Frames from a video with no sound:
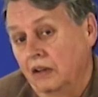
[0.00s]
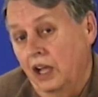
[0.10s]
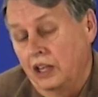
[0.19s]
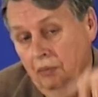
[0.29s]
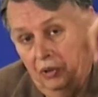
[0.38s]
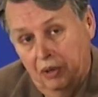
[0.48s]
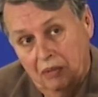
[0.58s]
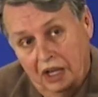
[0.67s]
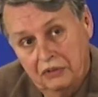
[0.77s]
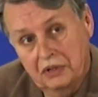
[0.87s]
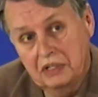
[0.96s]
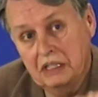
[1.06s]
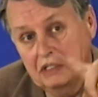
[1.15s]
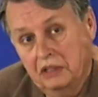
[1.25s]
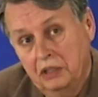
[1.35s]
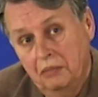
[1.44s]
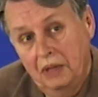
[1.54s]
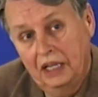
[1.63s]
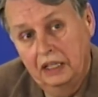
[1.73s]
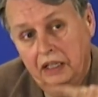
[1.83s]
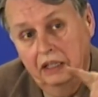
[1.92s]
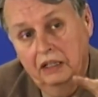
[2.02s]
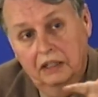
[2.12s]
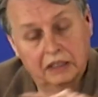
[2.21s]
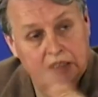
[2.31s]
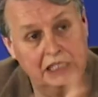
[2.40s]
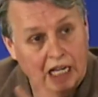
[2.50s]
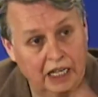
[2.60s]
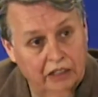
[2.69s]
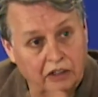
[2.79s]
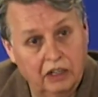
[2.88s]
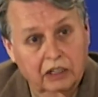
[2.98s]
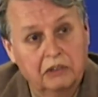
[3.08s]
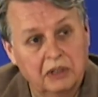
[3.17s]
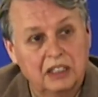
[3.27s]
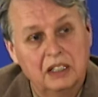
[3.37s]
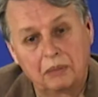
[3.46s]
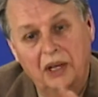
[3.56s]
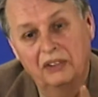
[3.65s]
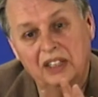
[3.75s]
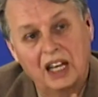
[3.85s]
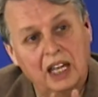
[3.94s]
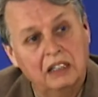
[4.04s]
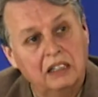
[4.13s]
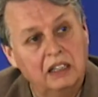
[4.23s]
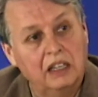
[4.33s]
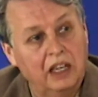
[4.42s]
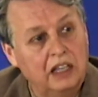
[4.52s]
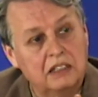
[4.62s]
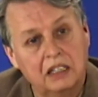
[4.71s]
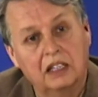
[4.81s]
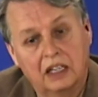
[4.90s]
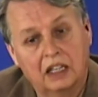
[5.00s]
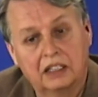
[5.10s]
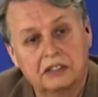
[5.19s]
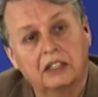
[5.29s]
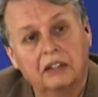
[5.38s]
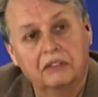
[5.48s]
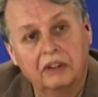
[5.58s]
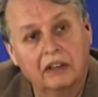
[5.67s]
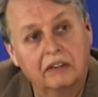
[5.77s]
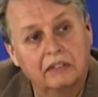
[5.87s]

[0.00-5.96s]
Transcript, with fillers: And the Poimandres is a Hermetic dialogue written about 90 AD in Alexandria.